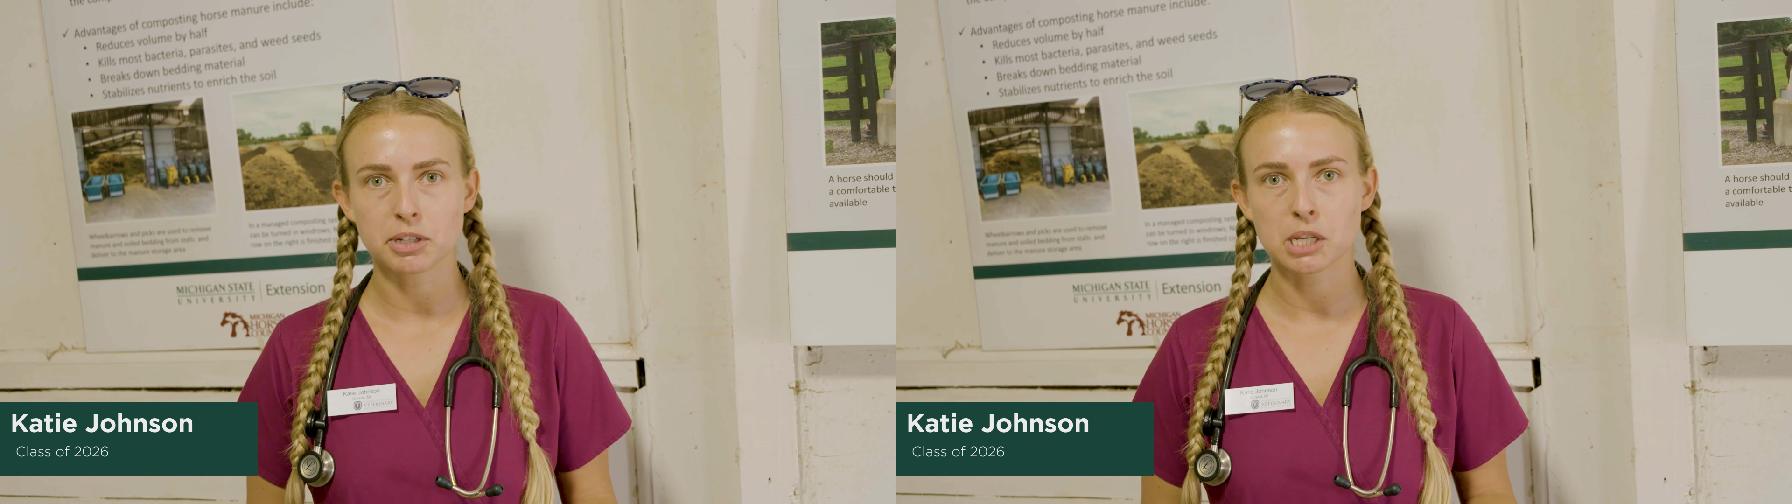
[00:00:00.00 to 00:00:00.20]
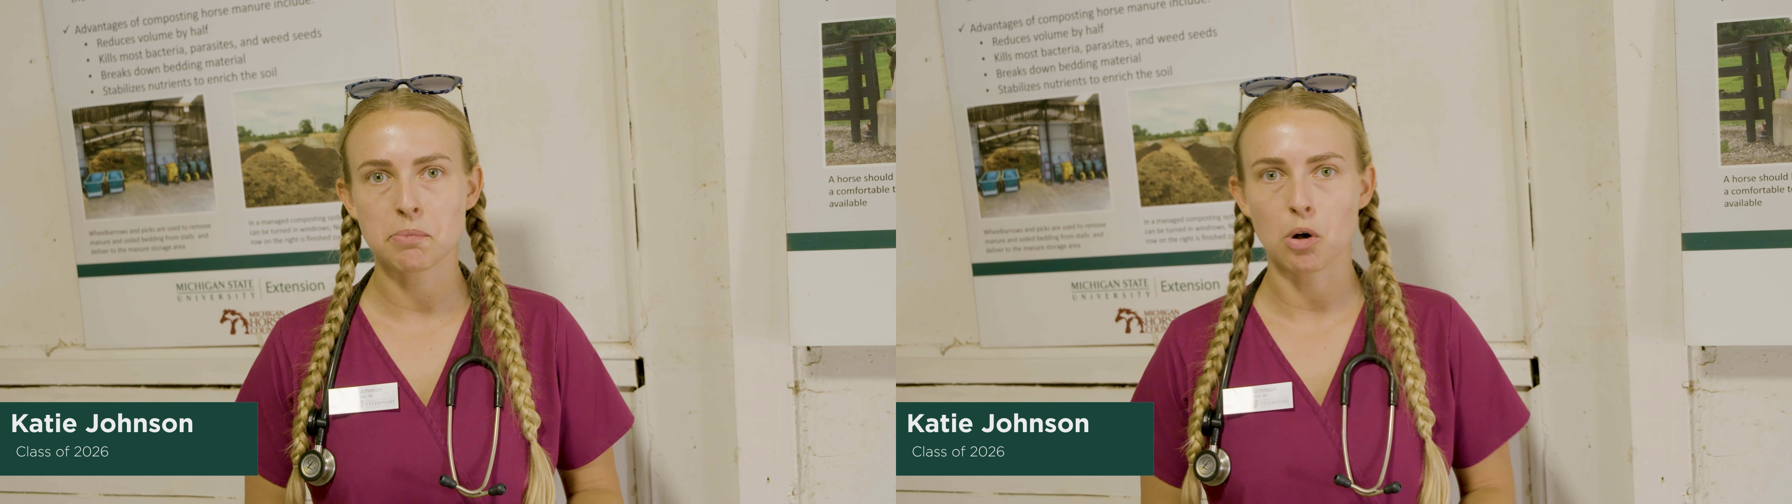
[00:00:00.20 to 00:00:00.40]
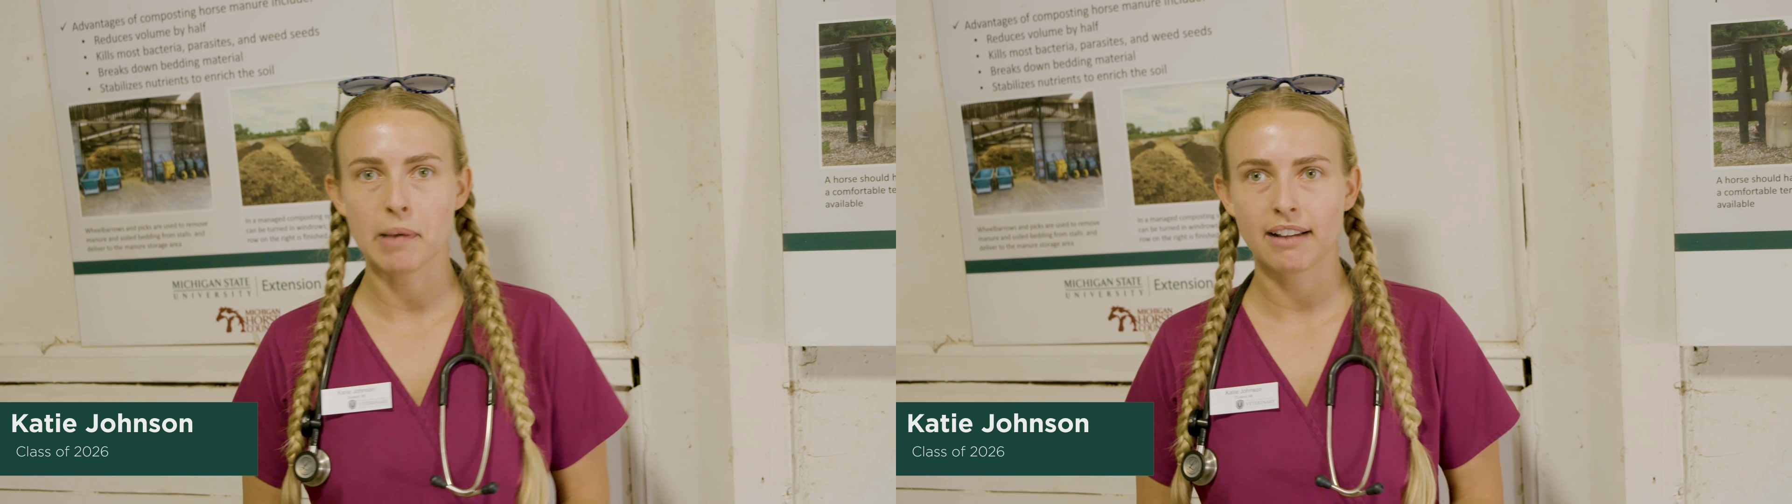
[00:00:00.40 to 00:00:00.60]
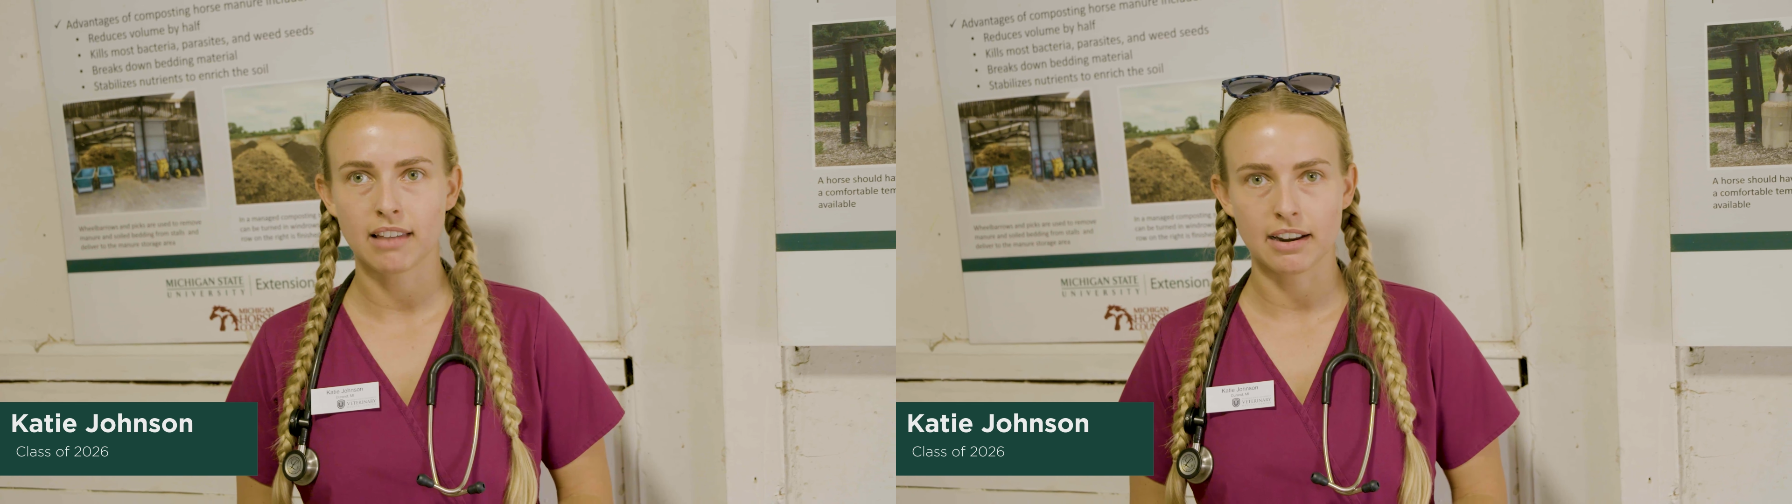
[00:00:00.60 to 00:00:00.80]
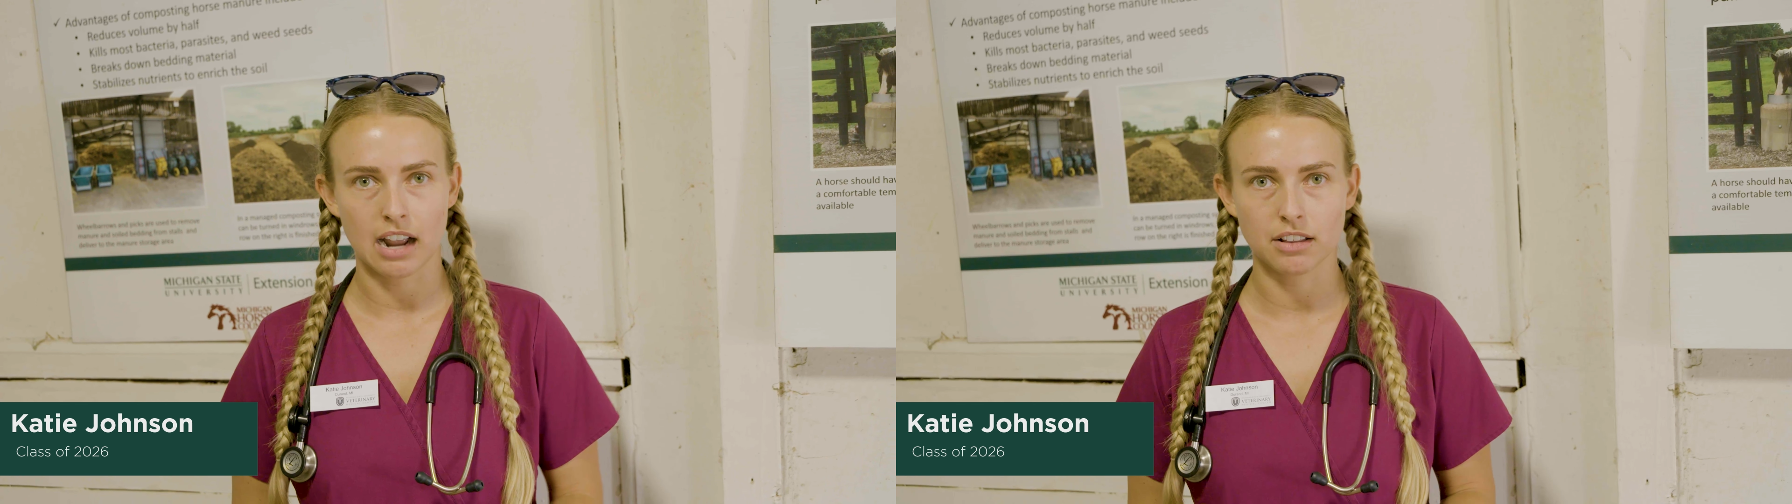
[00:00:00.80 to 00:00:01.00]
to pull back
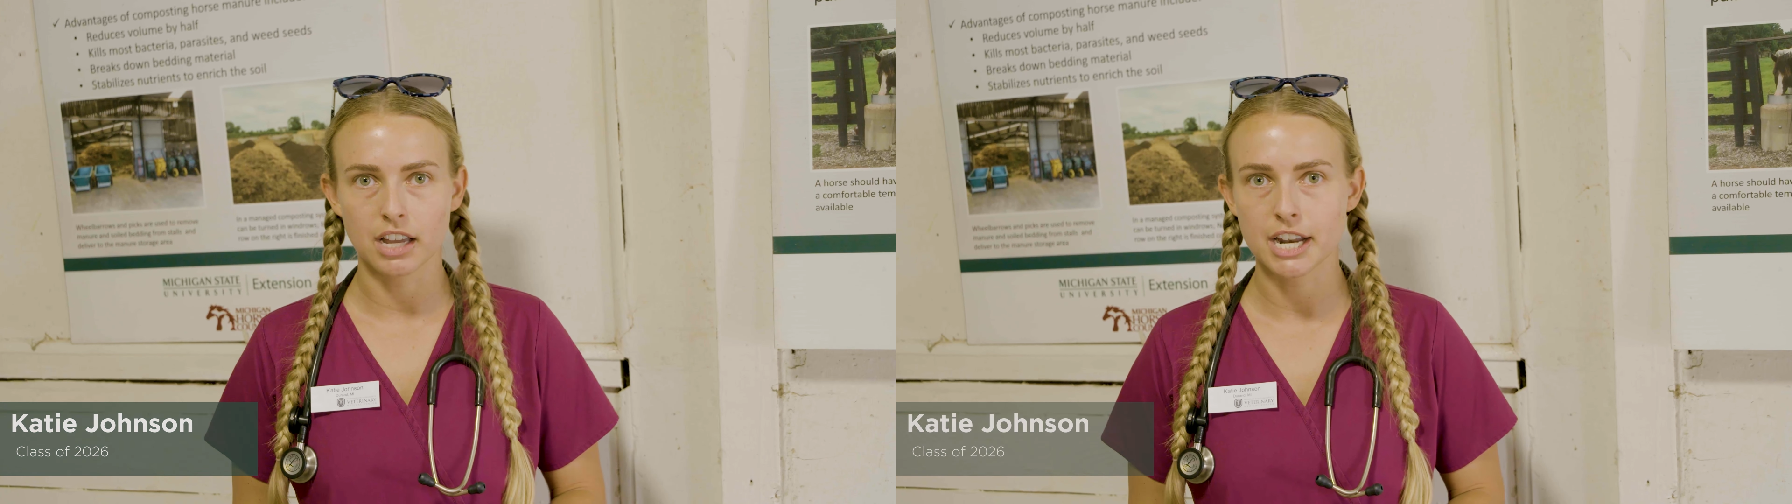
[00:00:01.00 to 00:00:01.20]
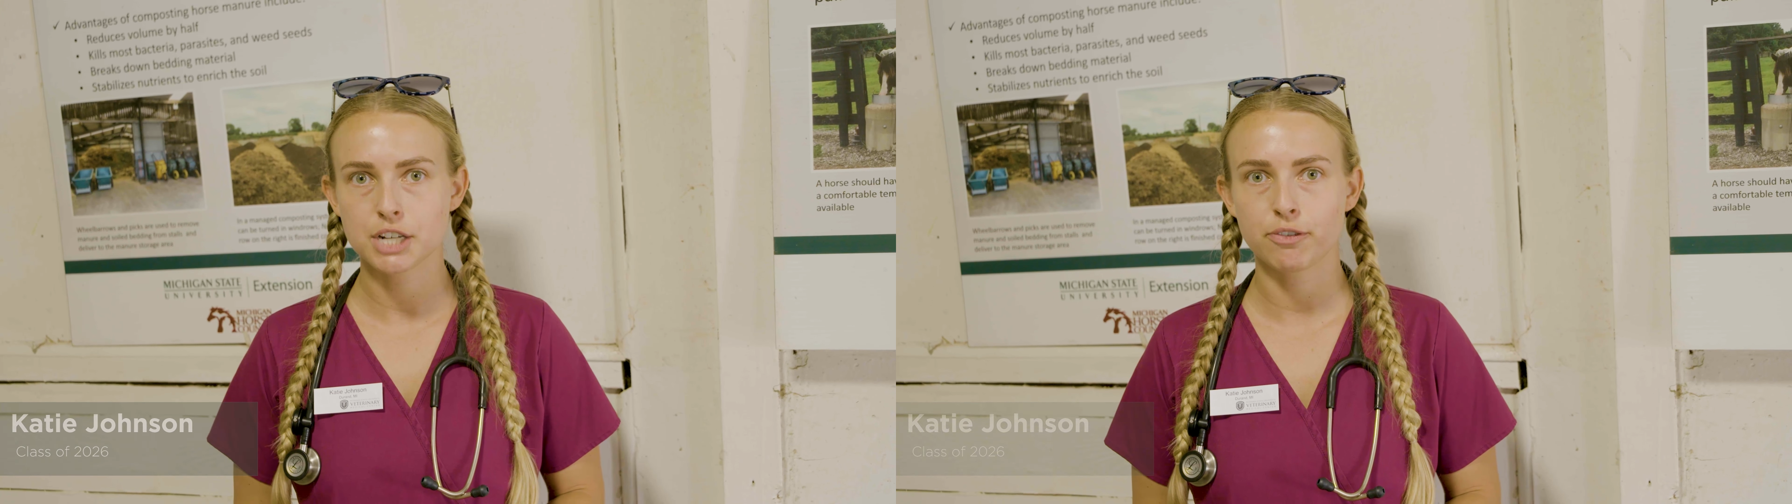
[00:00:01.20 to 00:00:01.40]
that knowledge